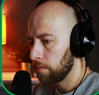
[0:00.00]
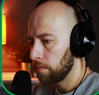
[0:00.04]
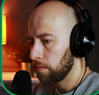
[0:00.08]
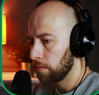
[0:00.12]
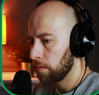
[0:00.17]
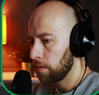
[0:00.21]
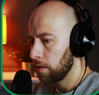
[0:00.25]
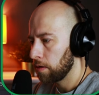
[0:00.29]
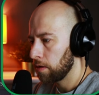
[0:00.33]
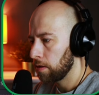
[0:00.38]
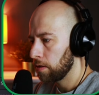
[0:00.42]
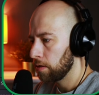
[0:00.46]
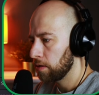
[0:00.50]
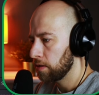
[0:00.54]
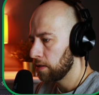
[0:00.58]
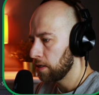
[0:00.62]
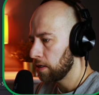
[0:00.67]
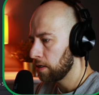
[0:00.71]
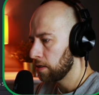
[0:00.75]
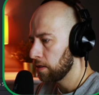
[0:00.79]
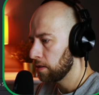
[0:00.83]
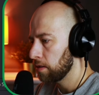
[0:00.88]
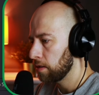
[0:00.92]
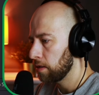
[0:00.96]
And
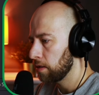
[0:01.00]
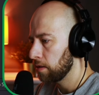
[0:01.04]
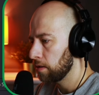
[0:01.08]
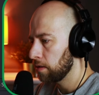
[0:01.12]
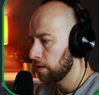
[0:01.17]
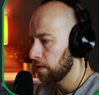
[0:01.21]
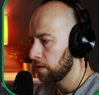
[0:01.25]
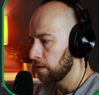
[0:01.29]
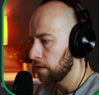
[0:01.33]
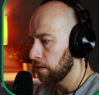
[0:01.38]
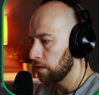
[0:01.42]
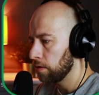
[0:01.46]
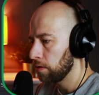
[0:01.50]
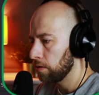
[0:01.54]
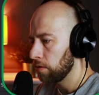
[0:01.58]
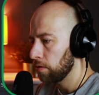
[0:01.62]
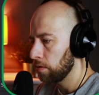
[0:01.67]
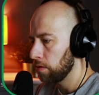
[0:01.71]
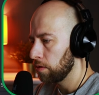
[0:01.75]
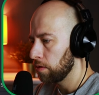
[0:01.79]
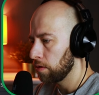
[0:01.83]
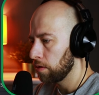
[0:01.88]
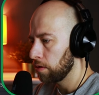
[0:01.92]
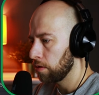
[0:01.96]
second sentence need to
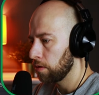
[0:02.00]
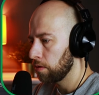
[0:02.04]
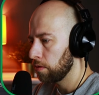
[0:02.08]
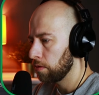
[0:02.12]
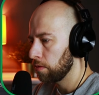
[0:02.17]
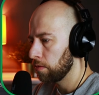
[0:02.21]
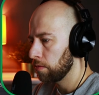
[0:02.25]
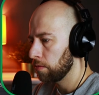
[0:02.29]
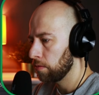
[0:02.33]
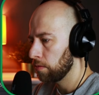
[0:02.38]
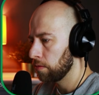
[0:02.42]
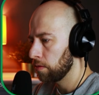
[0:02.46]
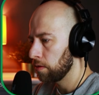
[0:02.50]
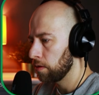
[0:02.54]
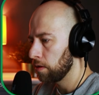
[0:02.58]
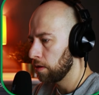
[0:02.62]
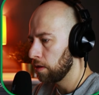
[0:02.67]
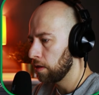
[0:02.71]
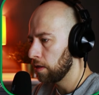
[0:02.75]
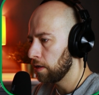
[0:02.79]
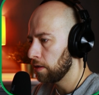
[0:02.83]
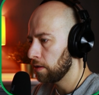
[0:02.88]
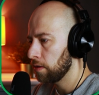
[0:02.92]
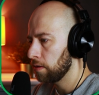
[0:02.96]
go a
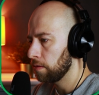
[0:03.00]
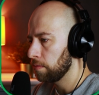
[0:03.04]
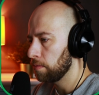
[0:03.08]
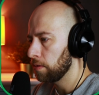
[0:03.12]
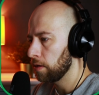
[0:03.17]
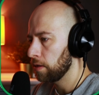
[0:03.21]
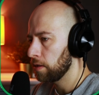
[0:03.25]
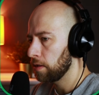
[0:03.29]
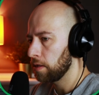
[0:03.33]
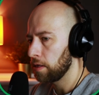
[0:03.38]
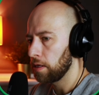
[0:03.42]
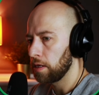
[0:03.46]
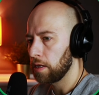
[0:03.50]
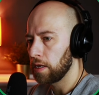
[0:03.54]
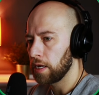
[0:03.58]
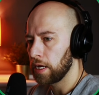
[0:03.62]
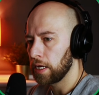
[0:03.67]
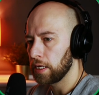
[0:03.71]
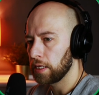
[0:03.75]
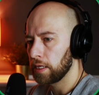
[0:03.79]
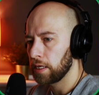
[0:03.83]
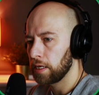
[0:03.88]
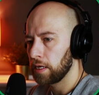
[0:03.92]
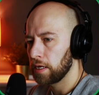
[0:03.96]
little bit
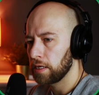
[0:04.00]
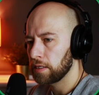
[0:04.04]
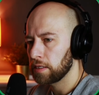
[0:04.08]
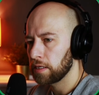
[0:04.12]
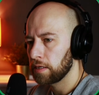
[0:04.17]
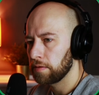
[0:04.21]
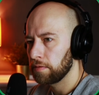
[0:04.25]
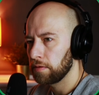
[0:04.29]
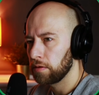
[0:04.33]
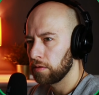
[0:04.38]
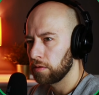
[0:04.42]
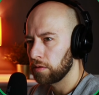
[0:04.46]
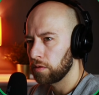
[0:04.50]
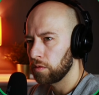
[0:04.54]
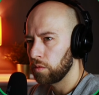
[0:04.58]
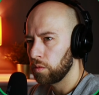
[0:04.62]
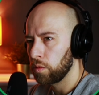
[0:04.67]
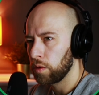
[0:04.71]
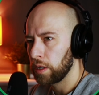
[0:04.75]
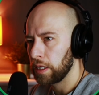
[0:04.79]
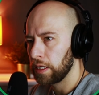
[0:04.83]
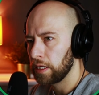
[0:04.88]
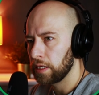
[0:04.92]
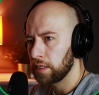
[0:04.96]
later. Let's have a look
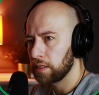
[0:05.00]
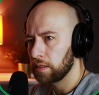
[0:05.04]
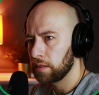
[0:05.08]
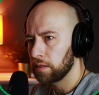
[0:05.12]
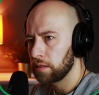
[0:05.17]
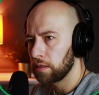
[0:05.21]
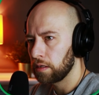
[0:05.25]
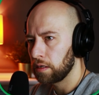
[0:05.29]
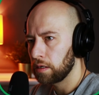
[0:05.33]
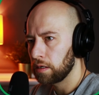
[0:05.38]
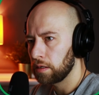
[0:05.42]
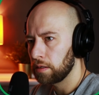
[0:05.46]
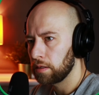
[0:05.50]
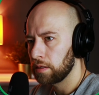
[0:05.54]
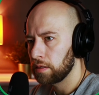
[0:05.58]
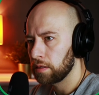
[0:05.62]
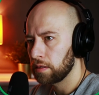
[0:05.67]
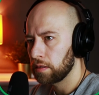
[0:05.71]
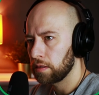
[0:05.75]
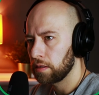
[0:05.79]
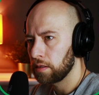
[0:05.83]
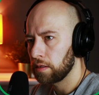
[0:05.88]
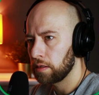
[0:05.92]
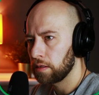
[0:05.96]
when it starts.